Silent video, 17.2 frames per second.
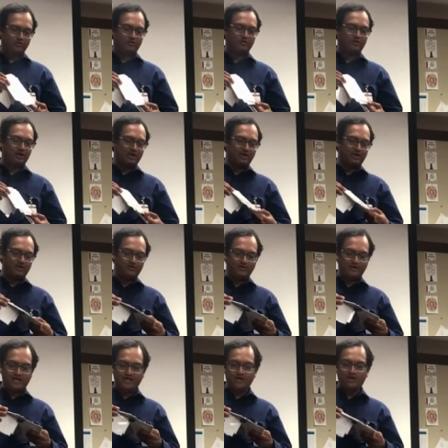uh,
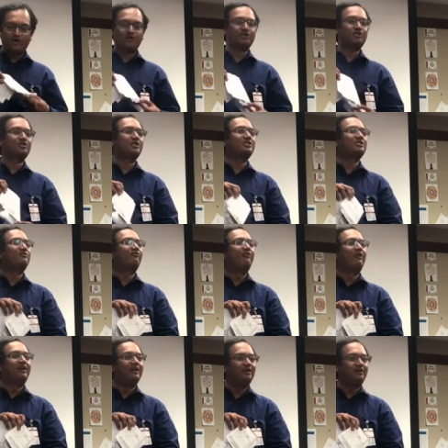Rey Osterrieth
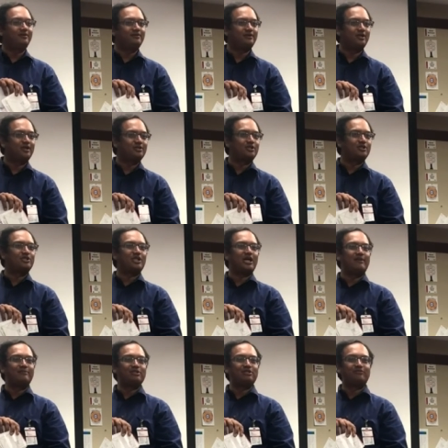figure, Doctor
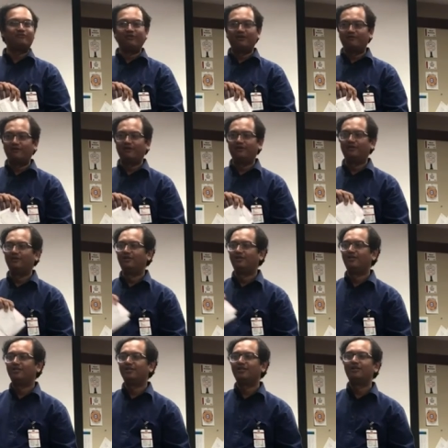Shima's favorite,
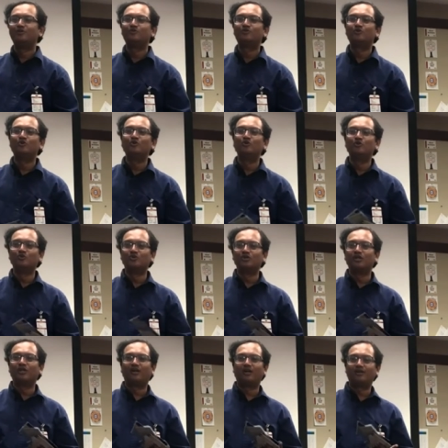that I used to use
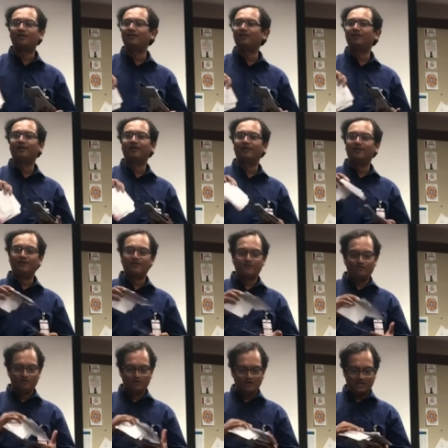a lot. I don't know
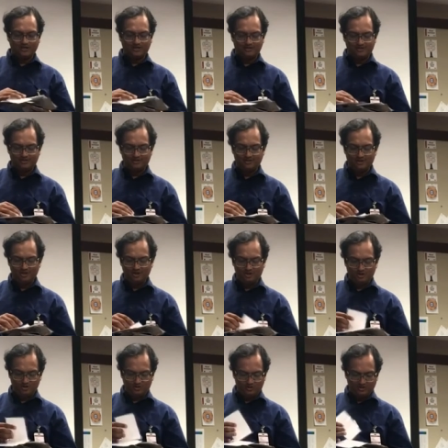if you guys
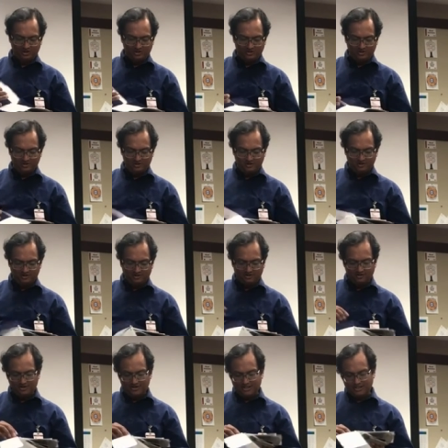use it.
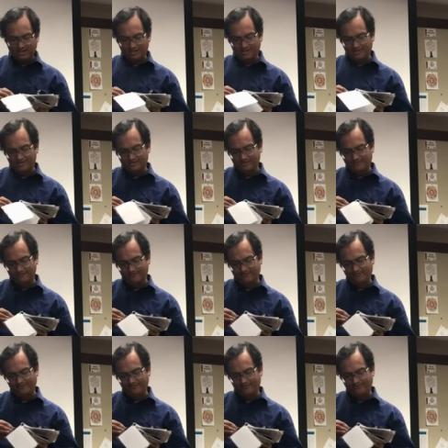Um,